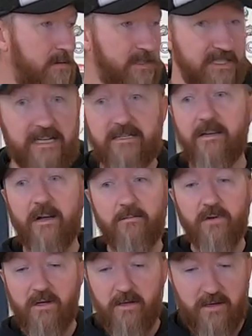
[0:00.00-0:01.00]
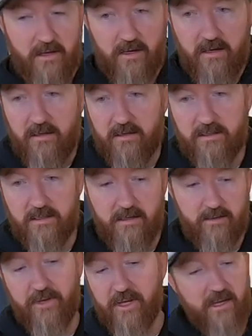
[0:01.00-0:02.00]
this X Cub because
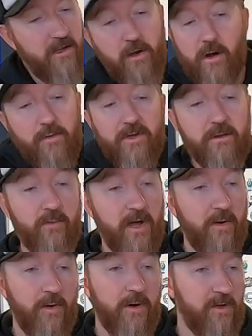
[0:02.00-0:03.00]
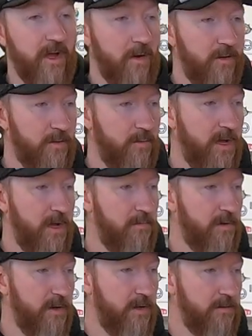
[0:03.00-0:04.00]
uh, it could go either way. We don't care either way,
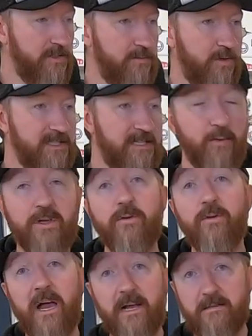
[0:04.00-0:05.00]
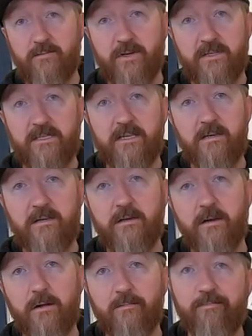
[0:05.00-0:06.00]
but I uh, just want to see what you guys want to see,
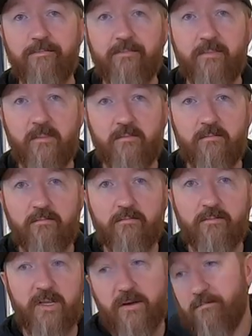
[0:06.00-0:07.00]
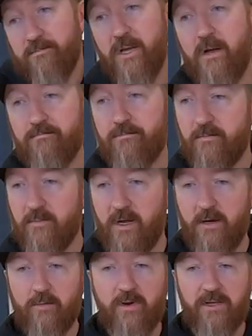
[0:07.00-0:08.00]
you know. So yeah, I
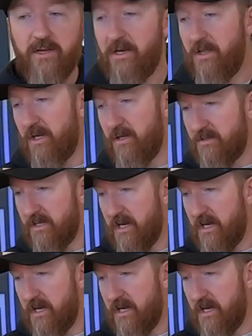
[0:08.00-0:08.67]
don't know. What you got? Anything else to